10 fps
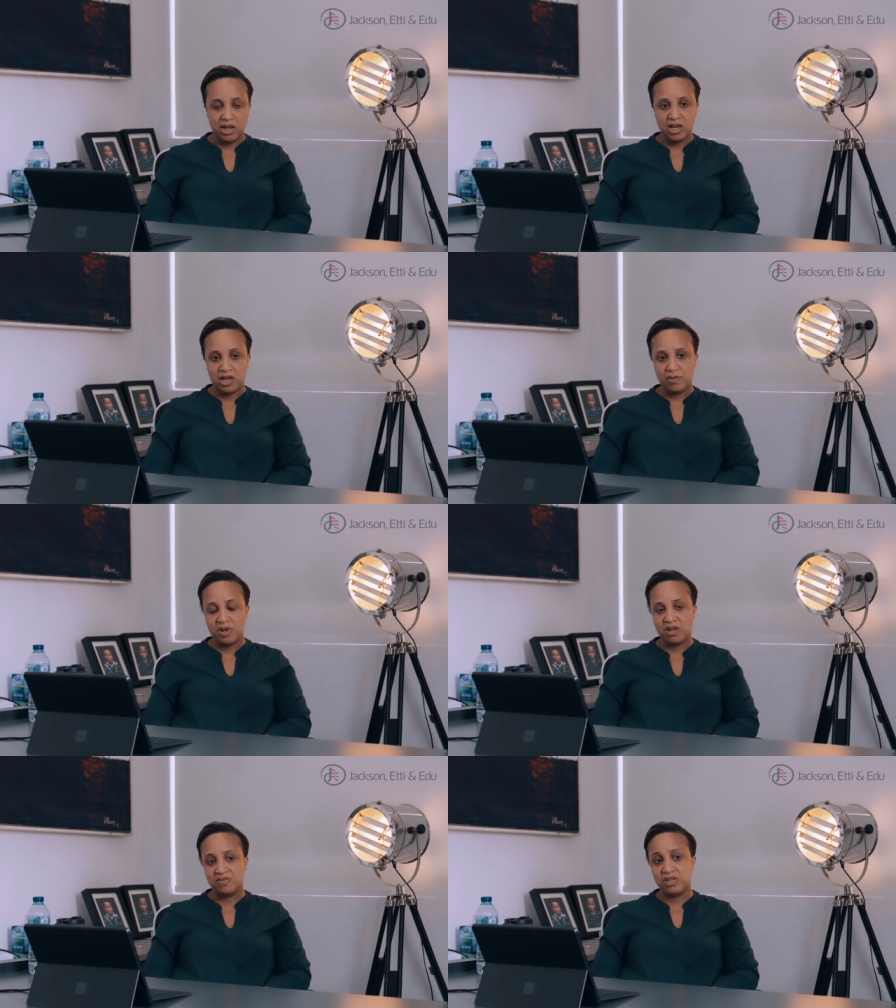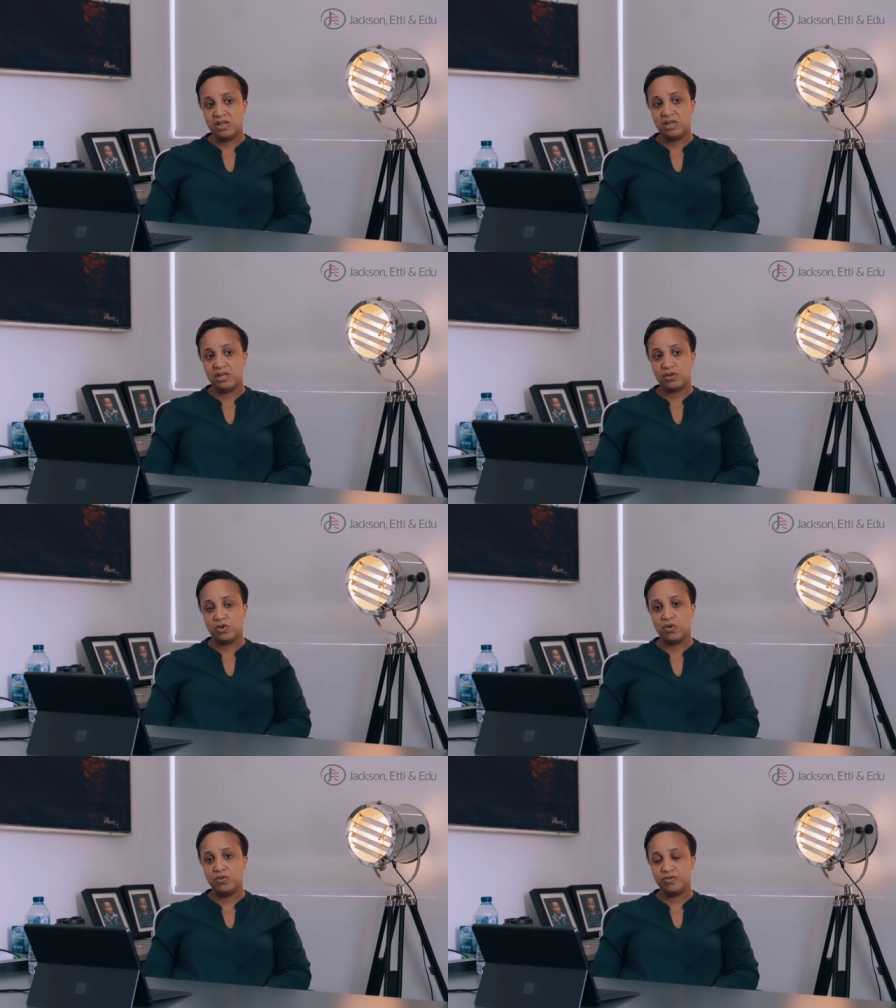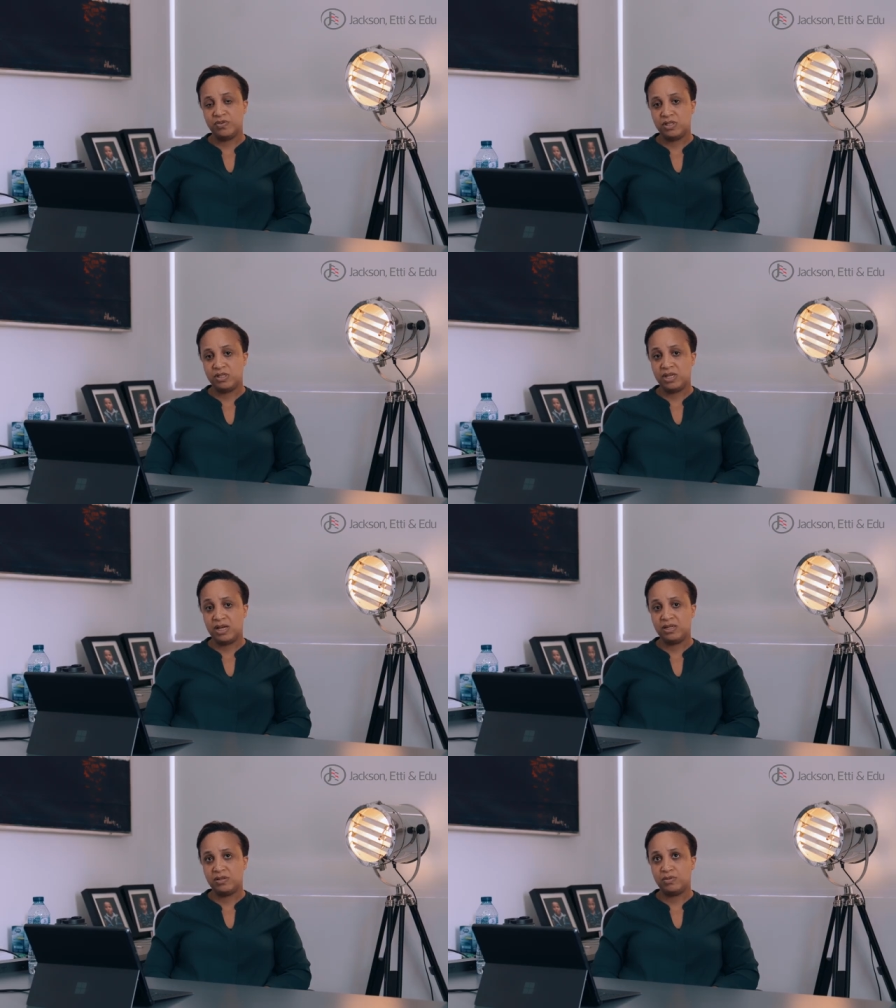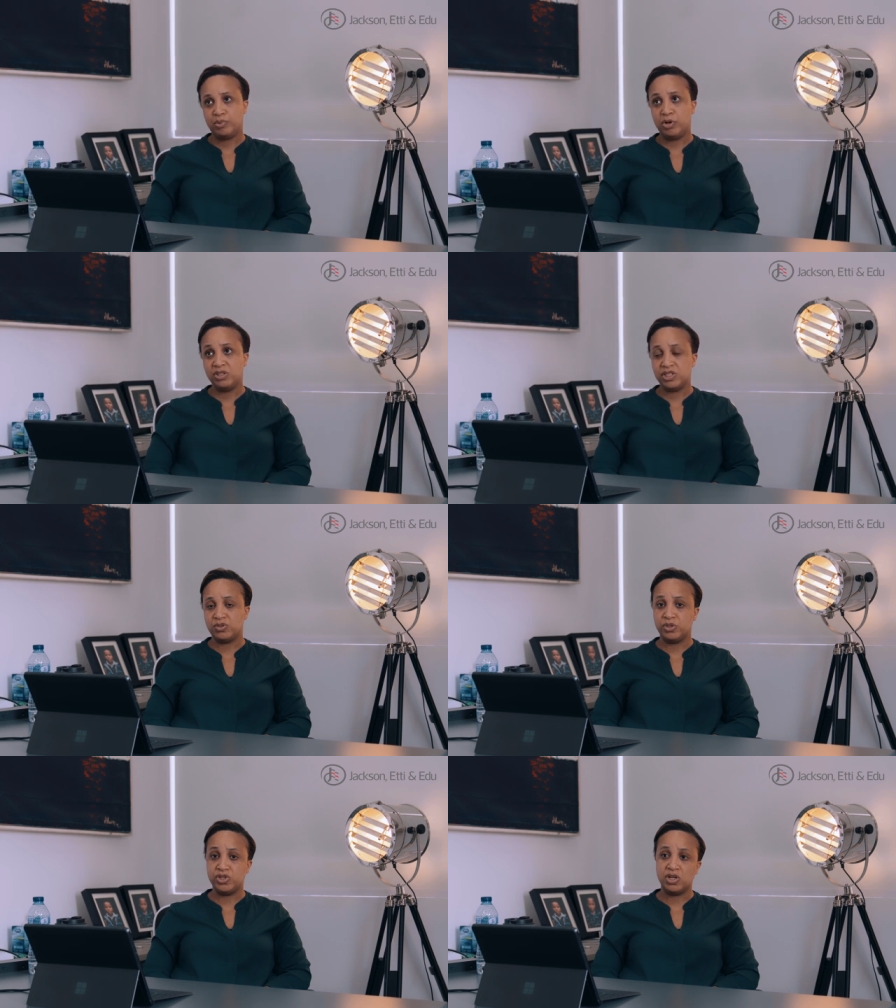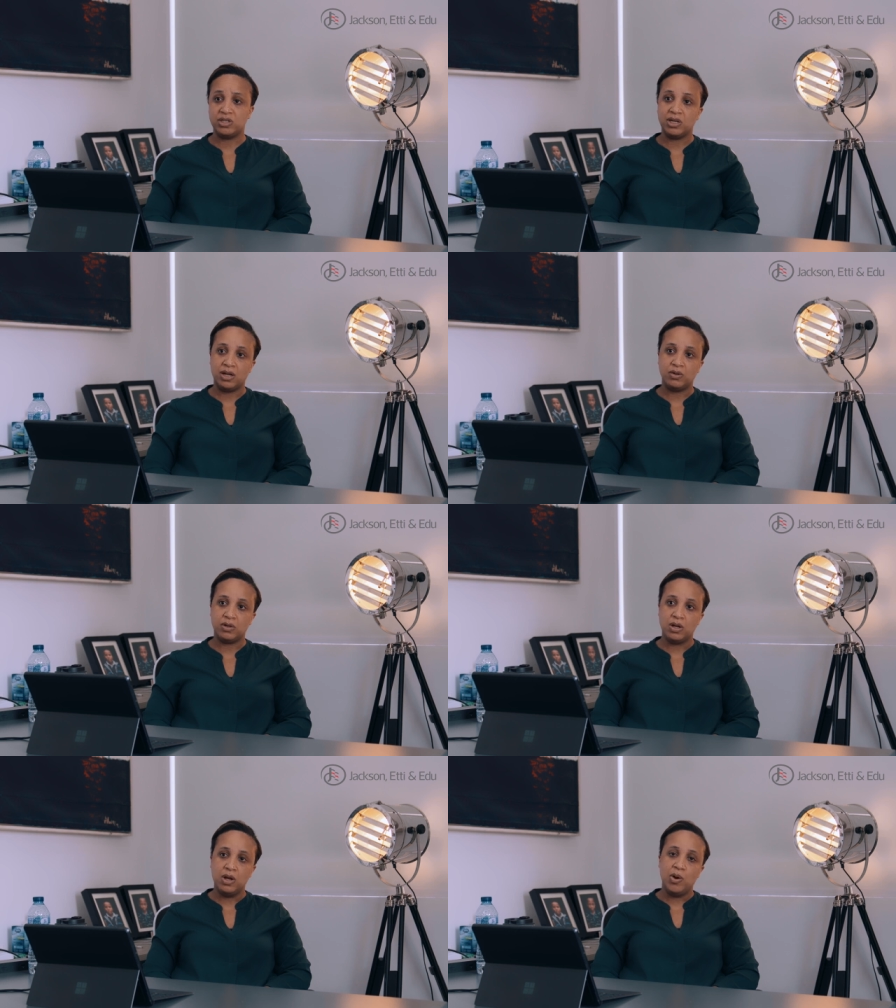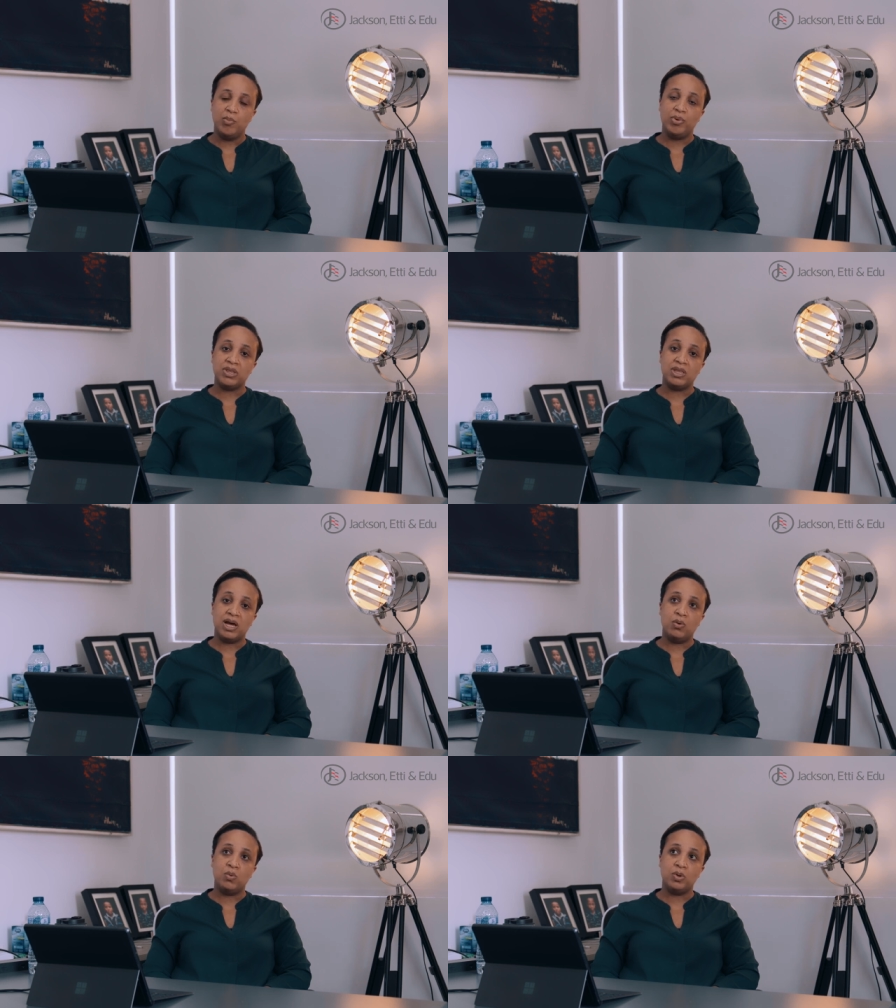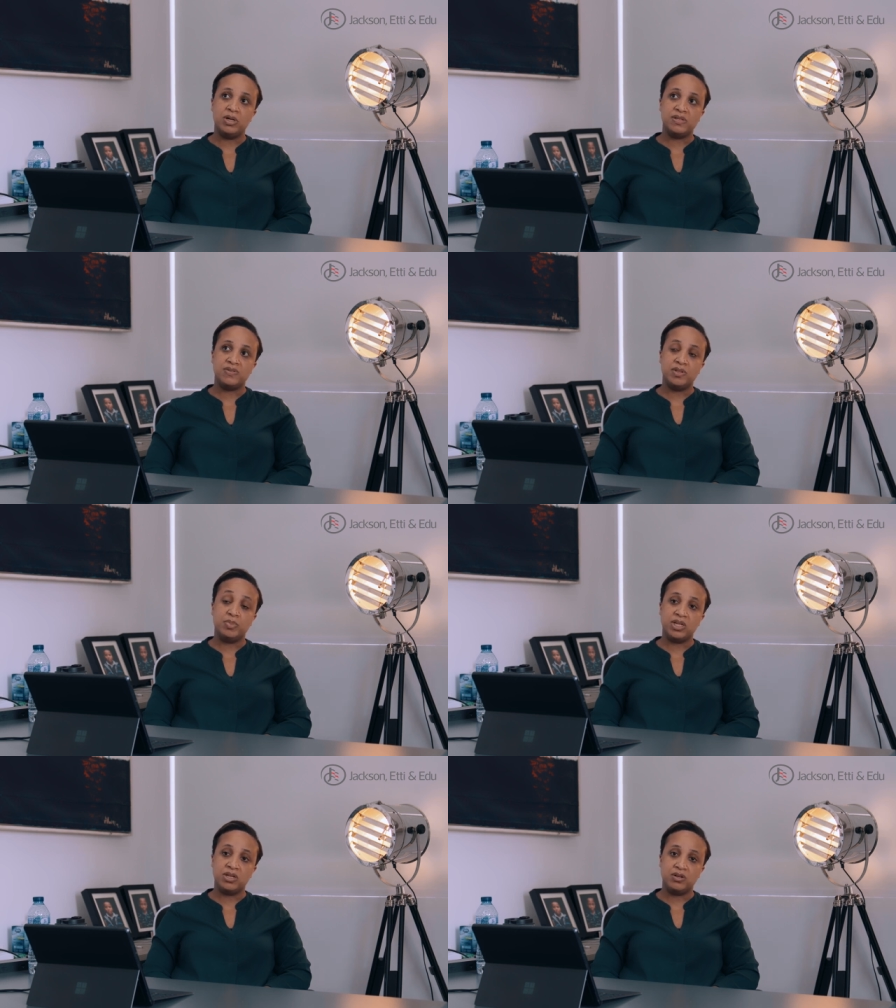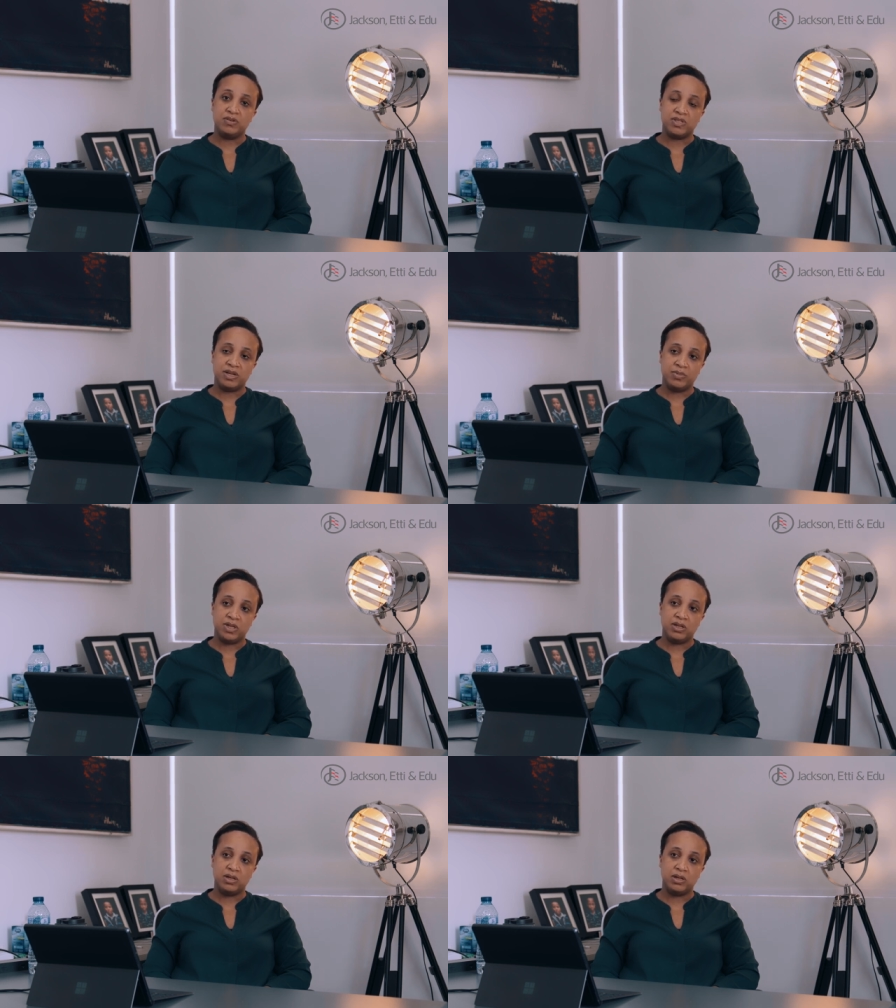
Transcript: After COVID, that project was shut down, but that was the beginning of Sabi.